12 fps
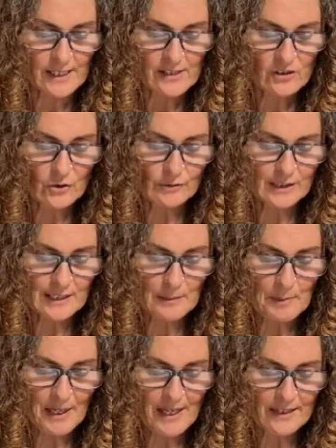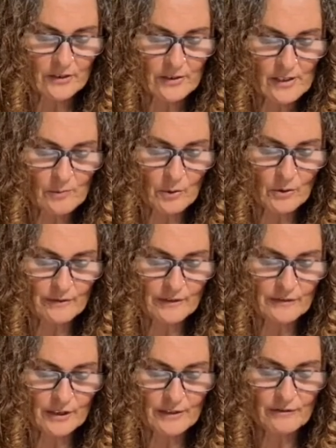it's not really a powder, it's more of a
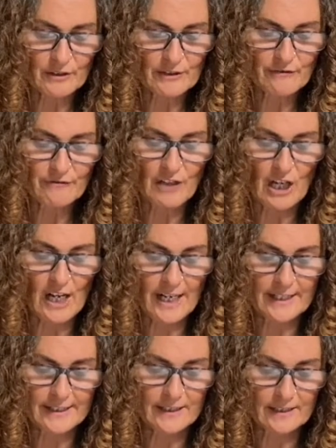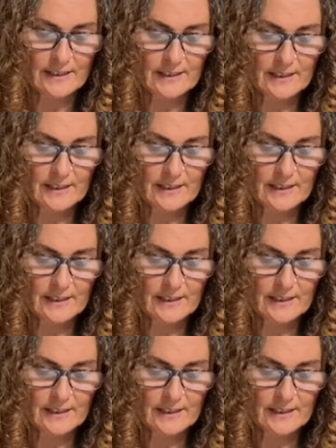very fine,